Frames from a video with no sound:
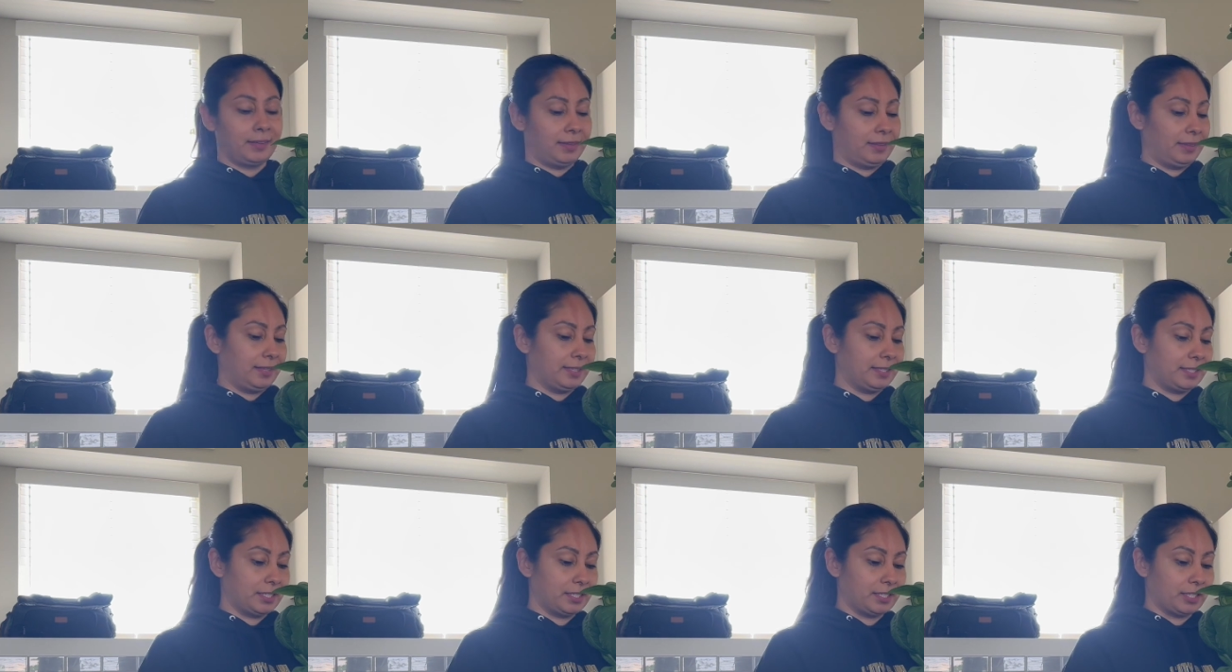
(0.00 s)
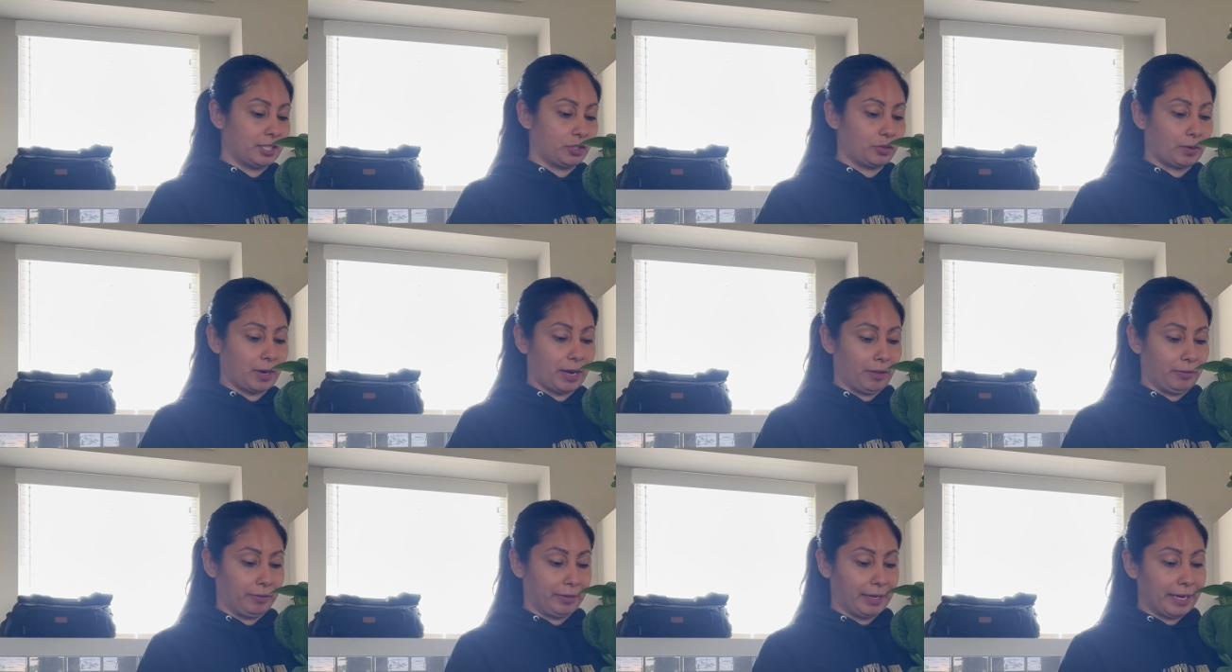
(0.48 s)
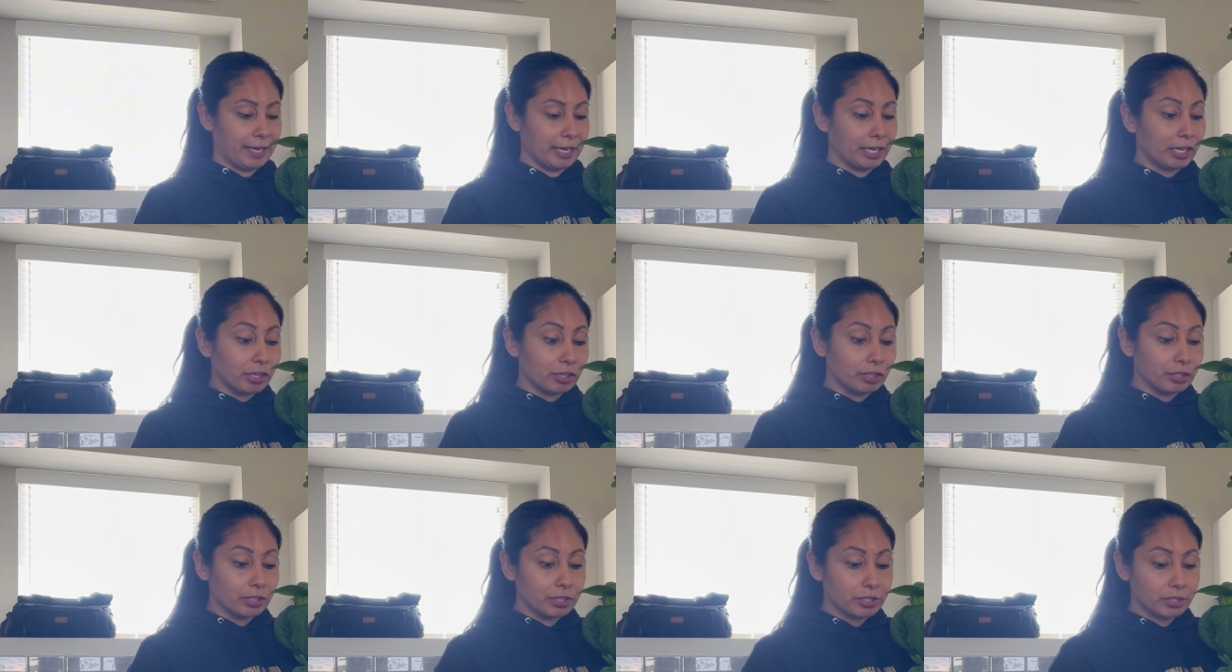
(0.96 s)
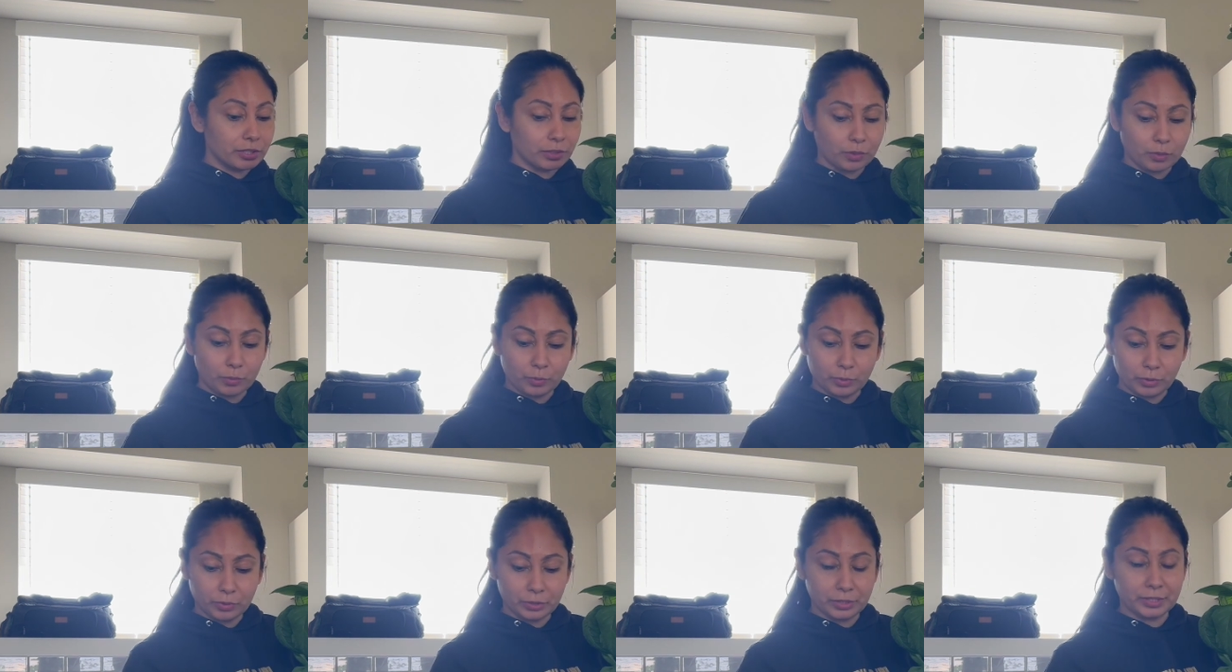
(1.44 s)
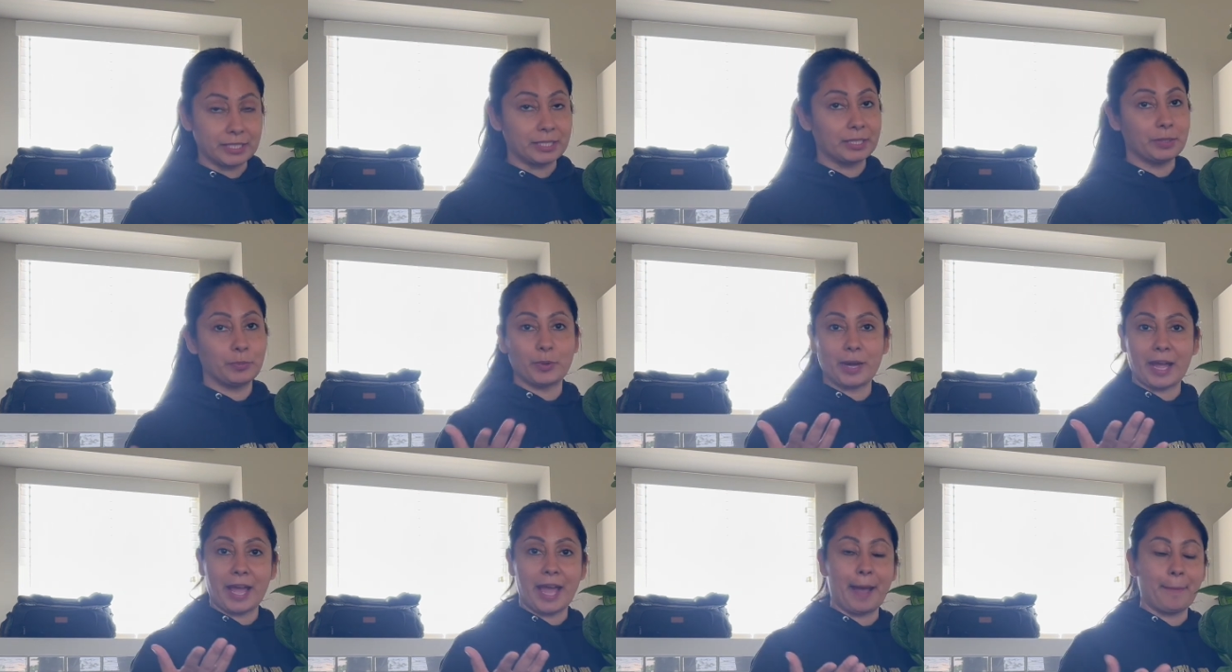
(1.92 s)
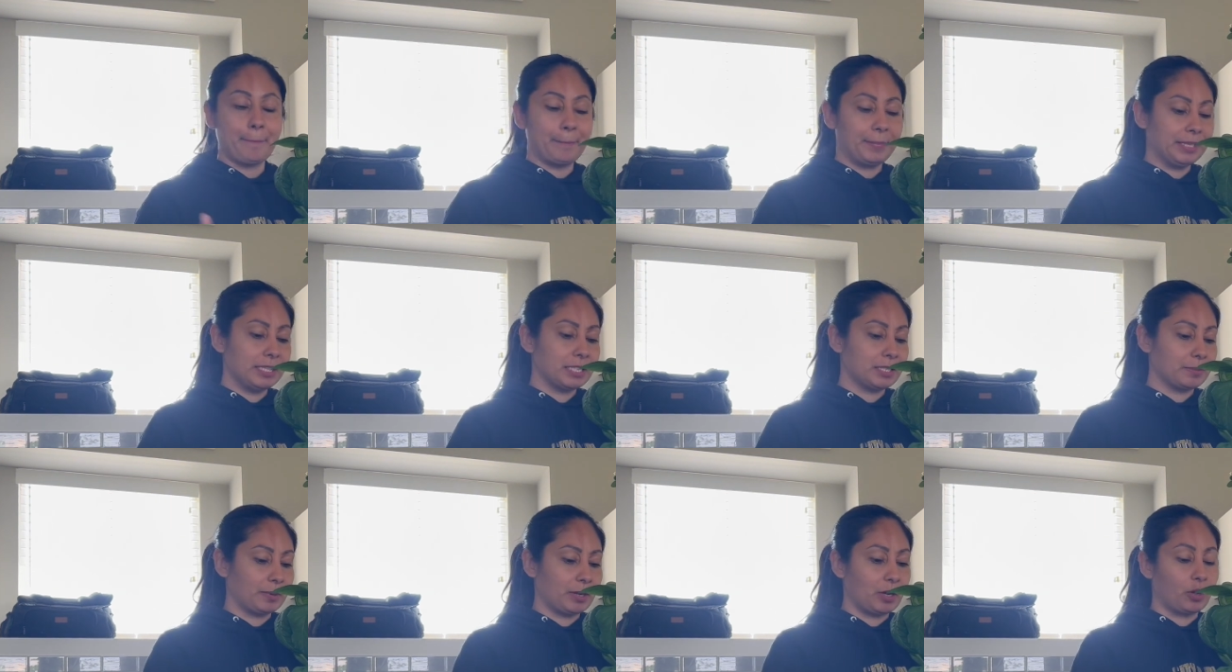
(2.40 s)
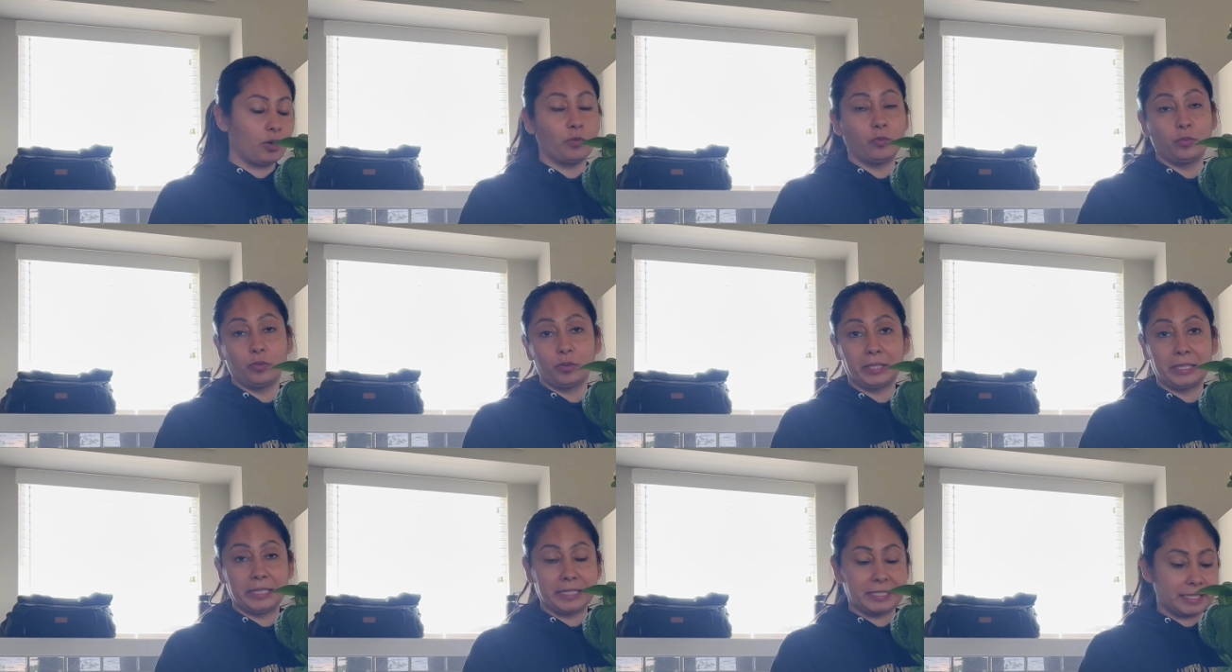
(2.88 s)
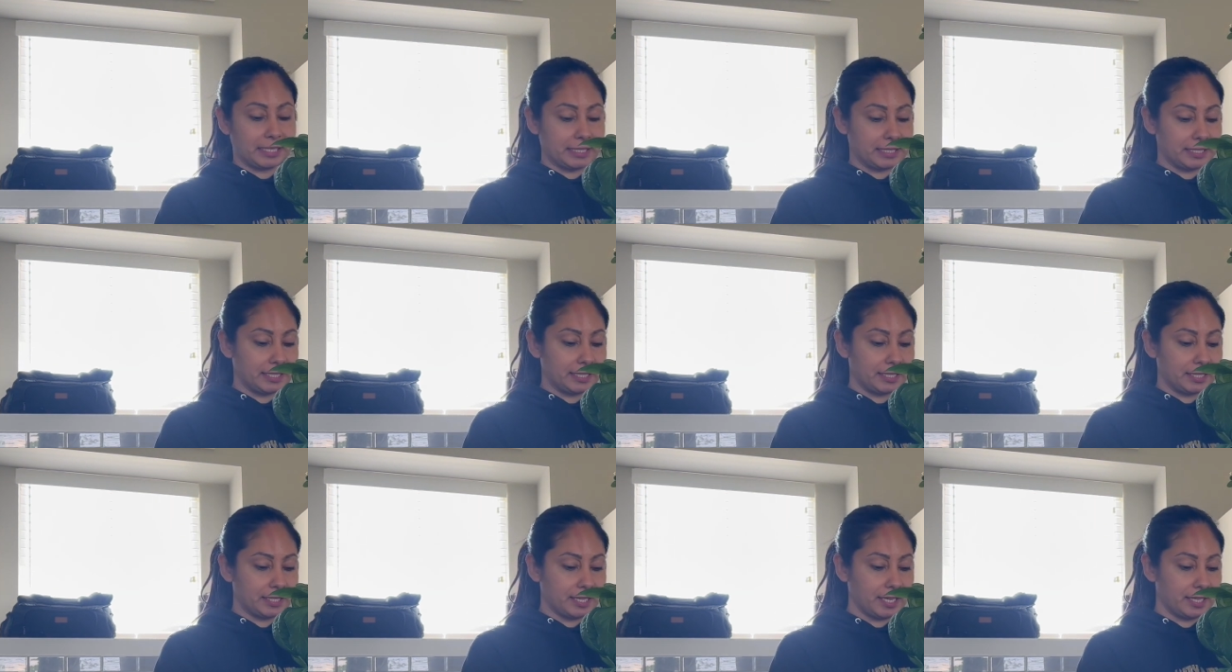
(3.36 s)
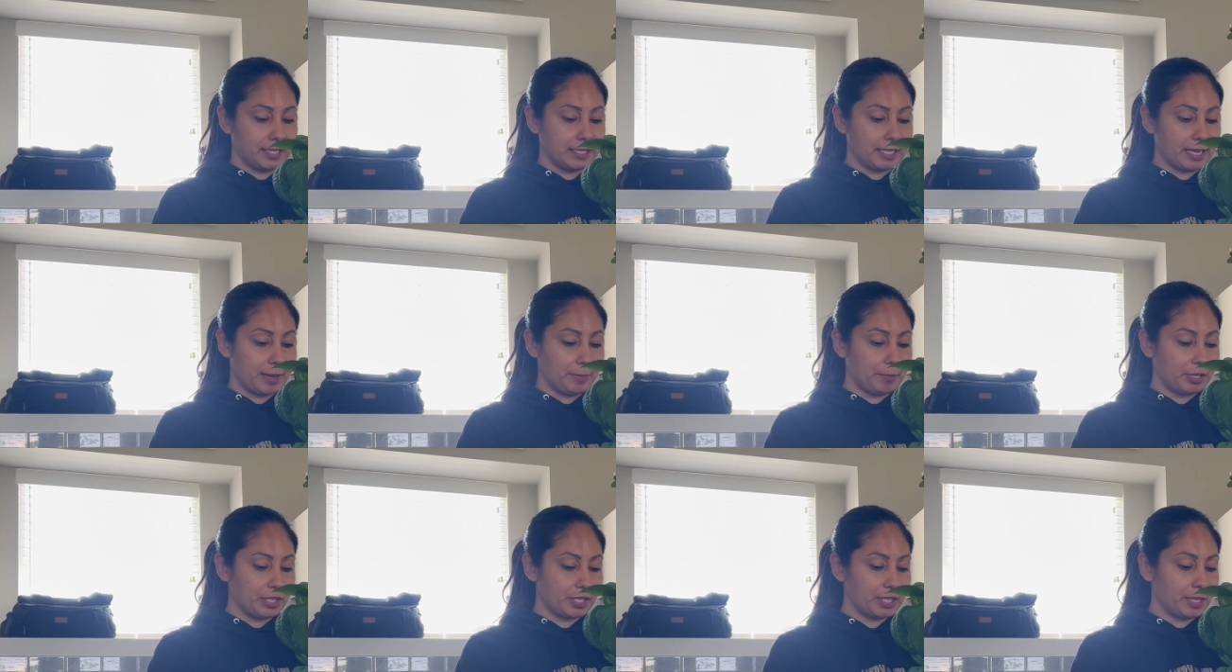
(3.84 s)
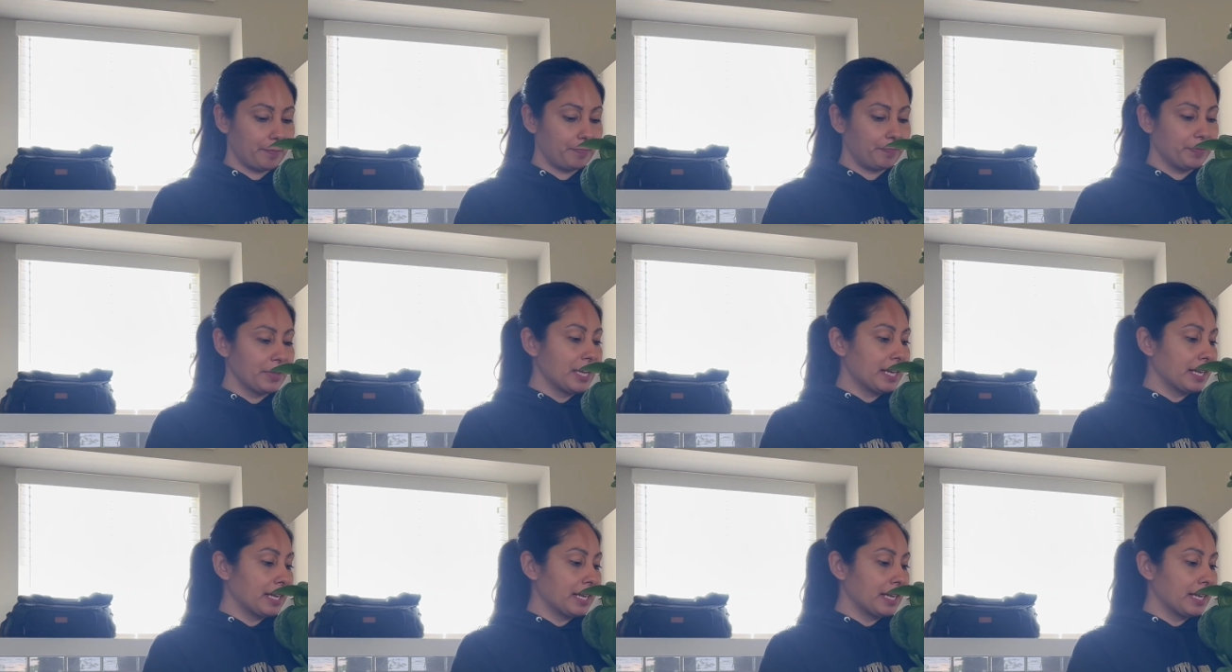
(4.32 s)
This is a trial and error, so we'll see what happens, but hopefully it doesn't damage them,